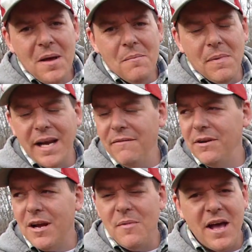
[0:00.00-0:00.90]
Might
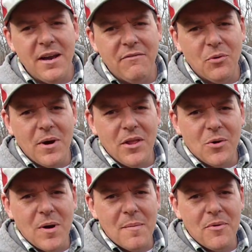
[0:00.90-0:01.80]
even come out if the weather
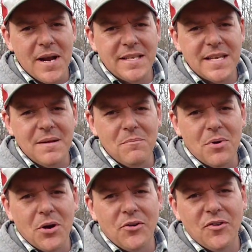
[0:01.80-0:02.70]
cooperates and
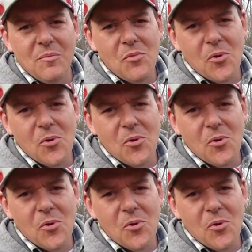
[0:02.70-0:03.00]
burn some